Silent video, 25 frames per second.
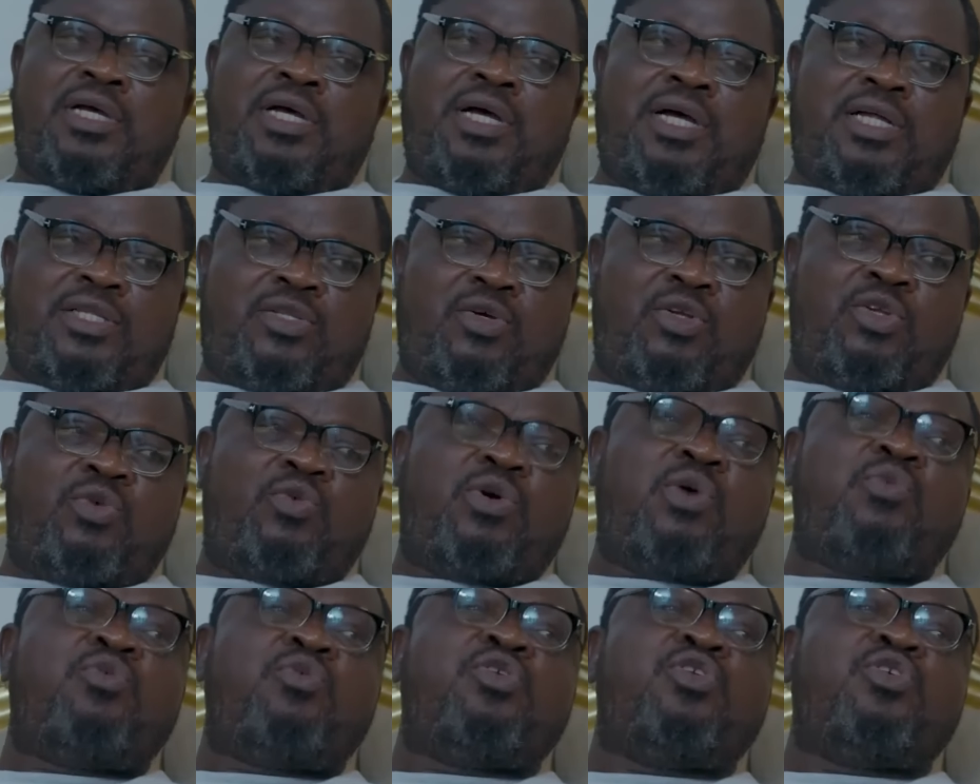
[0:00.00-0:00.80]
Anthony,
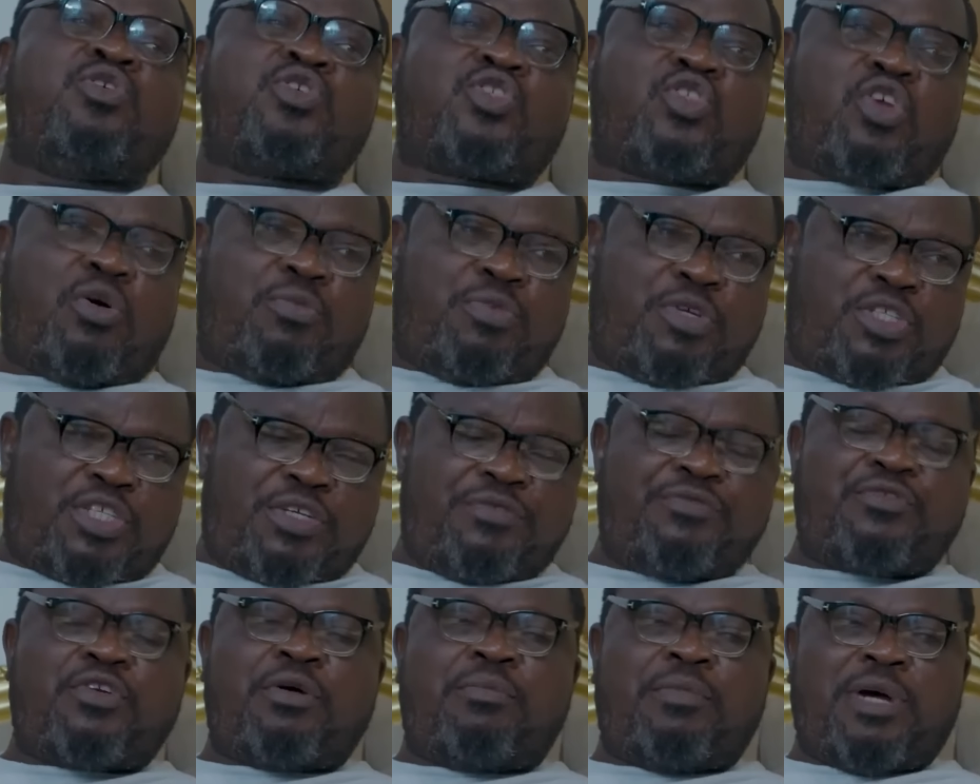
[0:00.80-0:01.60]
when will you stop
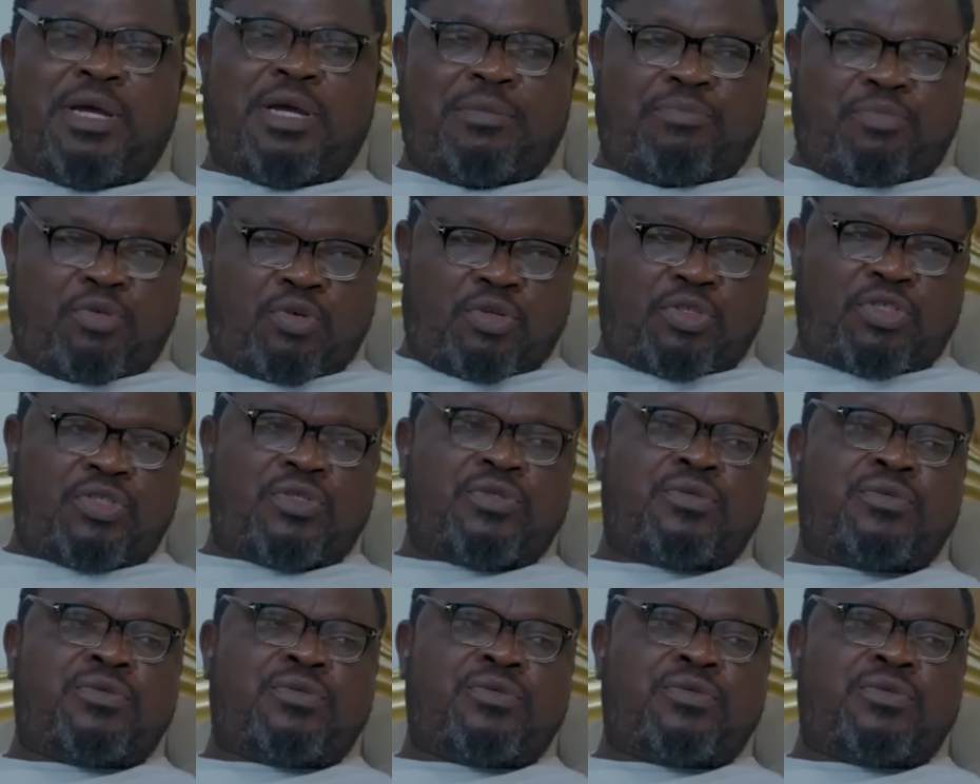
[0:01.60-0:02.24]
eating from my pot?